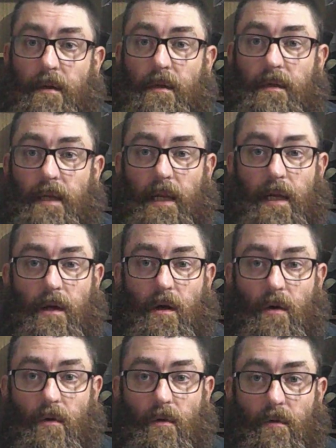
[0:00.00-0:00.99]
the clear
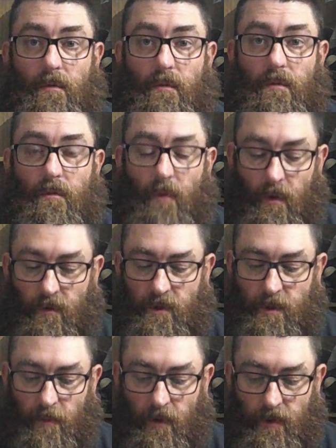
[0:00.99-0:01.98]
coat won't
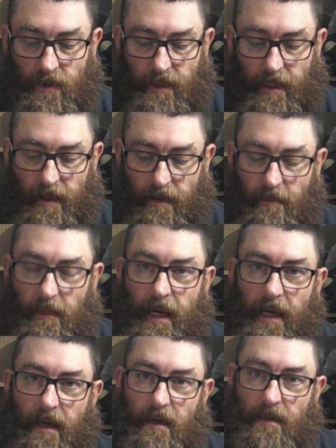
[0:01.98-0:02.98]
smudge the
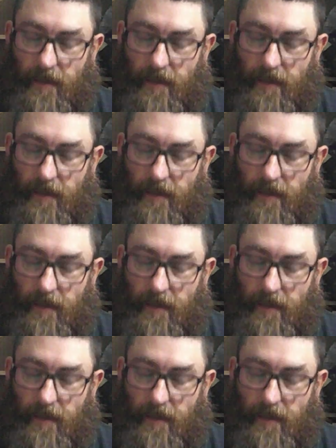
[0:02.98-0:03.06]
markers